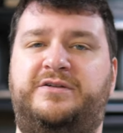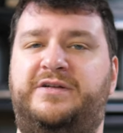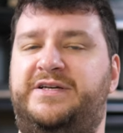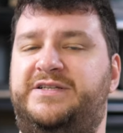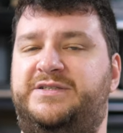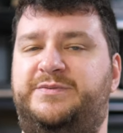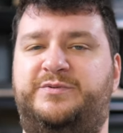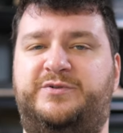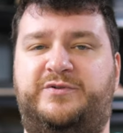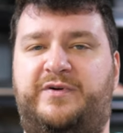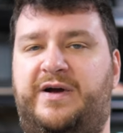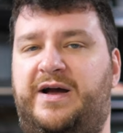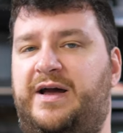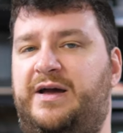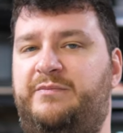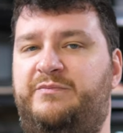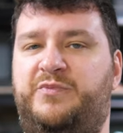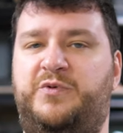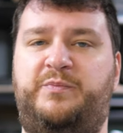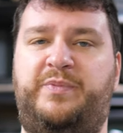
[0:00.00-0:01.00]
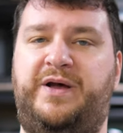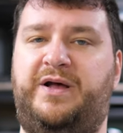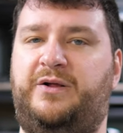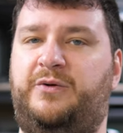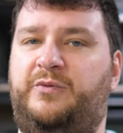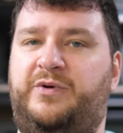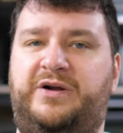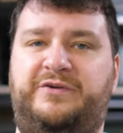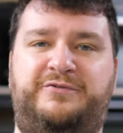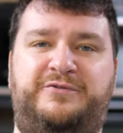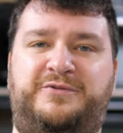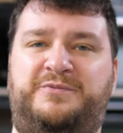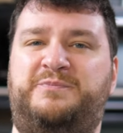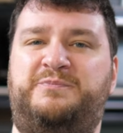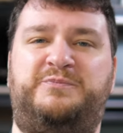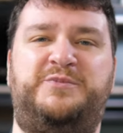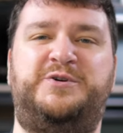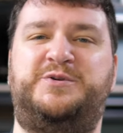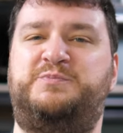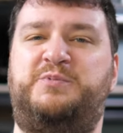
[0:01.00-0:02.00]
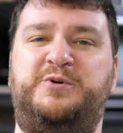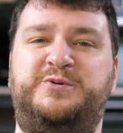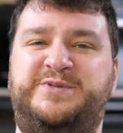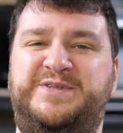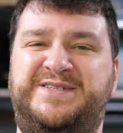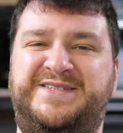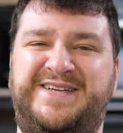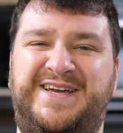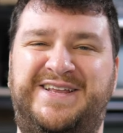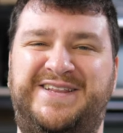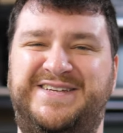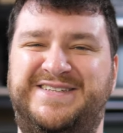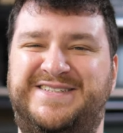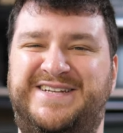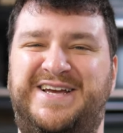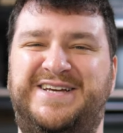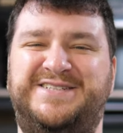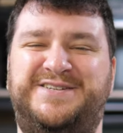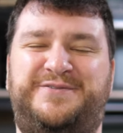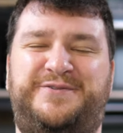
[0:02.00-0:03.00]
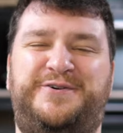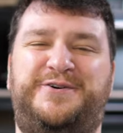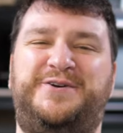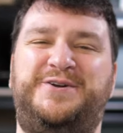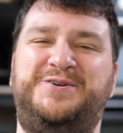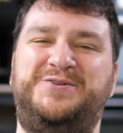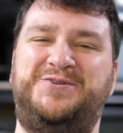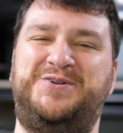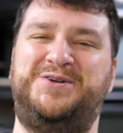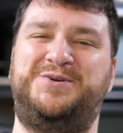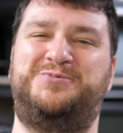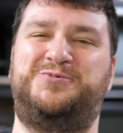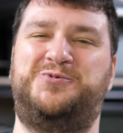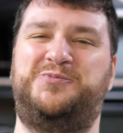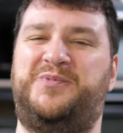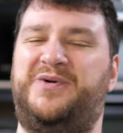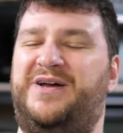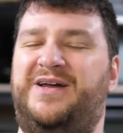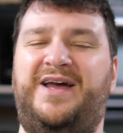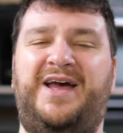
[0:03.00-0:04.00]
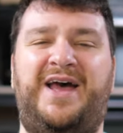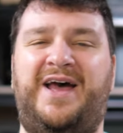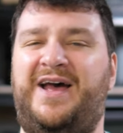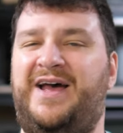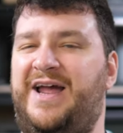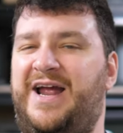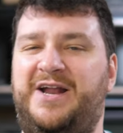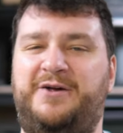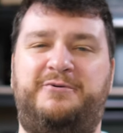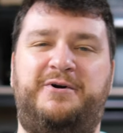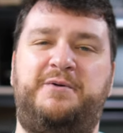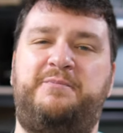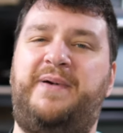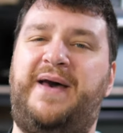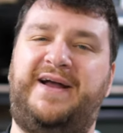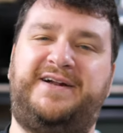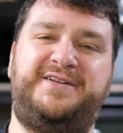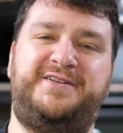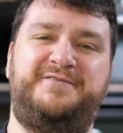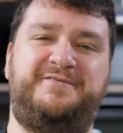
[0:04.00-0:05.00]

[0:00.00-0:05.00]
hit subscribe, the bell, whatever you're supposed to say these days if you're a YouTuber. But anyway, back to the